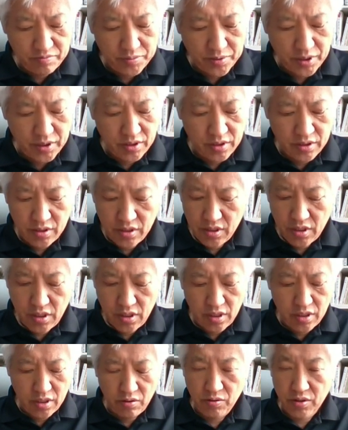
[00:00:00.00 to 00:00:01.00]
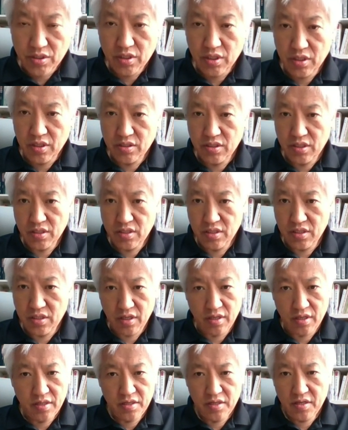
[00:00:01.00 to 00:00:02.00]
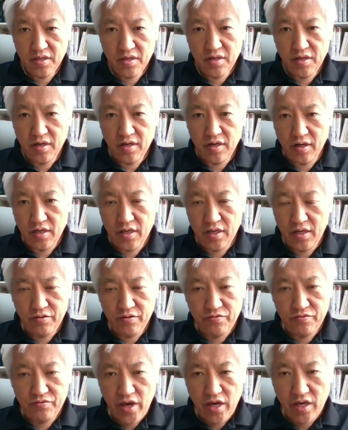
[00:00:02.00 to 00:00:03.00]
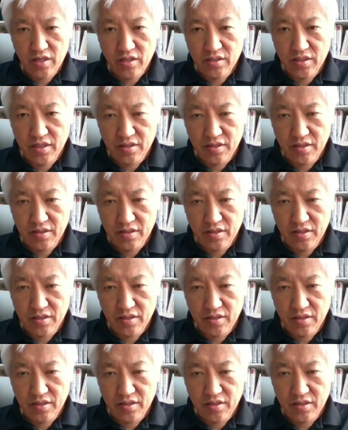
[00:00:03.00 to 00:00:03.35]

But it was just it failed.